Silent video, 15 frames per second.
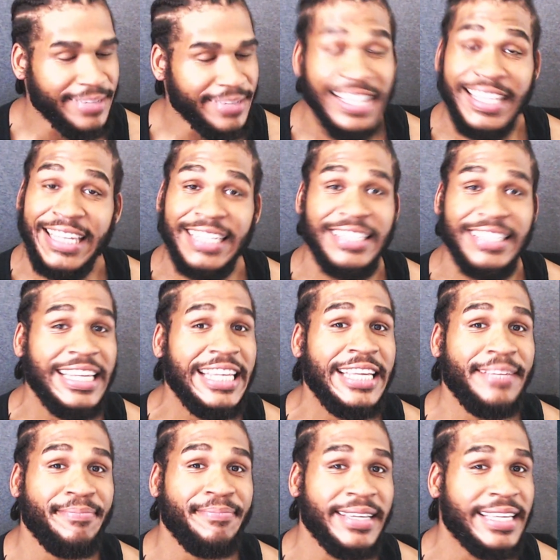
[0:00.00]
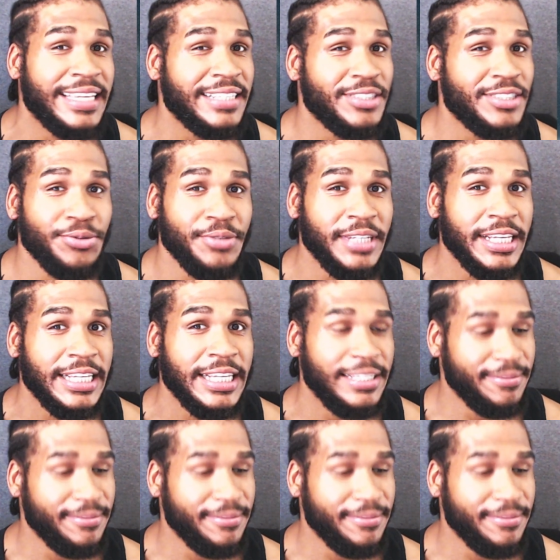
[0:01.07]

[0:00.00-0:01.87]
get deep and get too deep.